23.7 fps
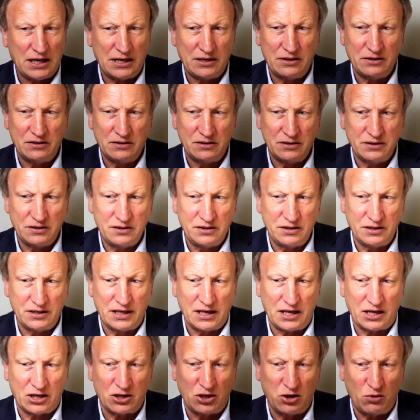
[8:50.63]
and
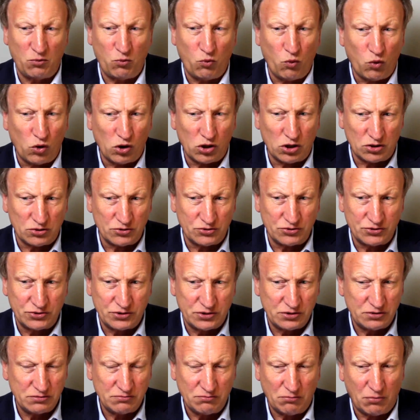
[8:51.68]
you get a club
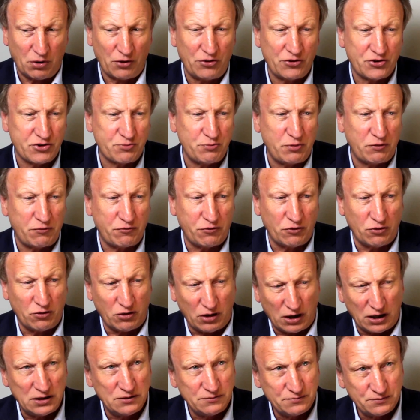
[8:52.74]
warned months
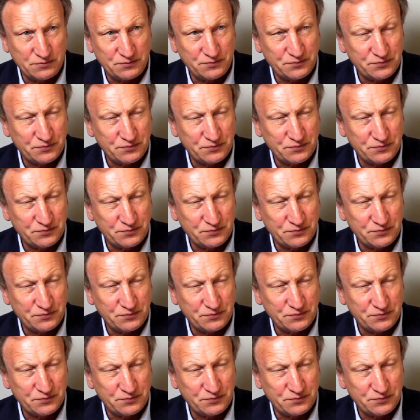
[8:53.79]
before